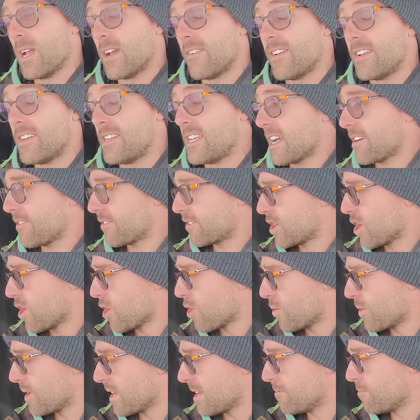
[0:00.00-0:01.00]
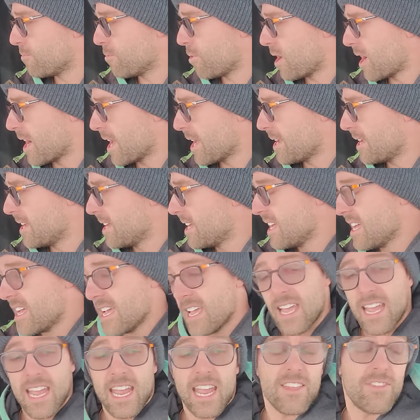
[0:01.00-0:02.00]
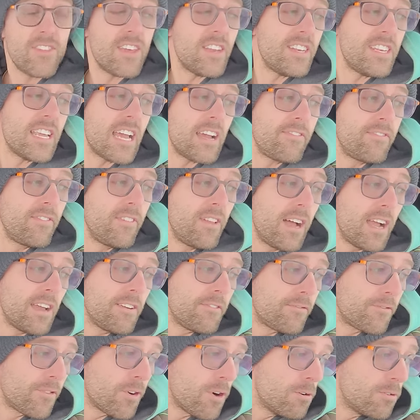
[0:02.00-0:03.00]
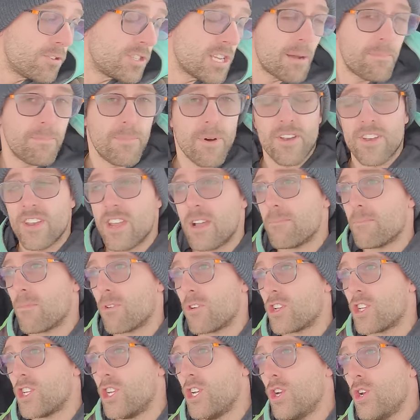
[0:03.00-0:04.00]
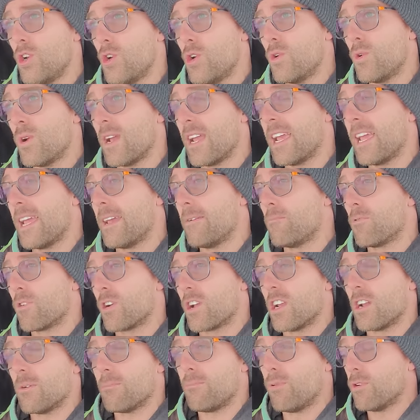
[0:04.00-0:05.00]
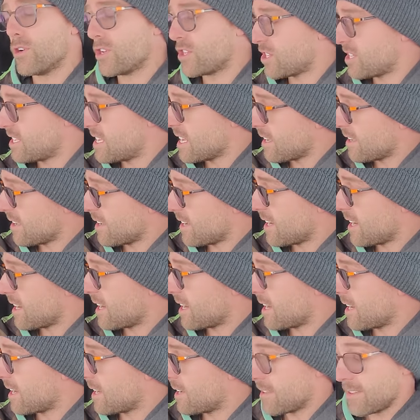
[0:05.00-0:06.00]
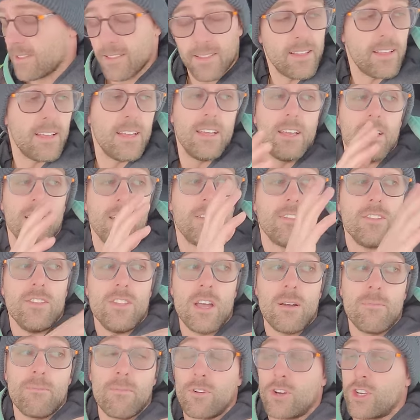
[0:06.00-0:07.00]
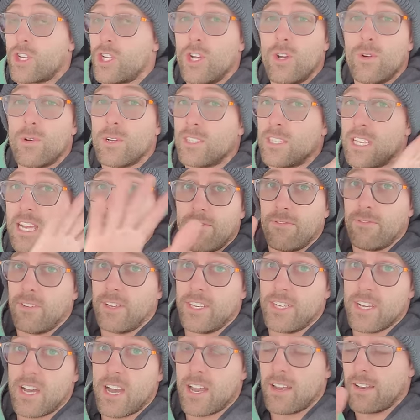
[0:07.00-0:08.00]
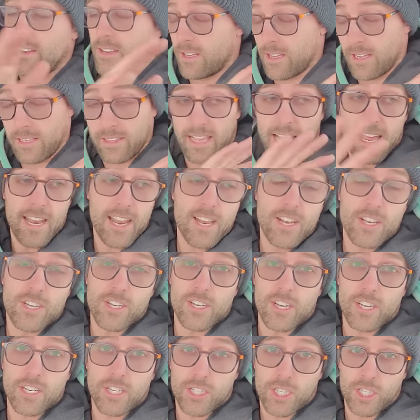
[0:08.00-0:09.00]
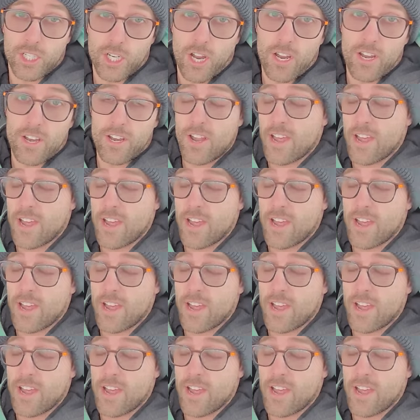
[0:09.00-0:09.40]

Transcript: have a DEF code in one, and the DEF line froze up on number two, and we're gonna put uh, number two is definitely done. Like that engine is shutting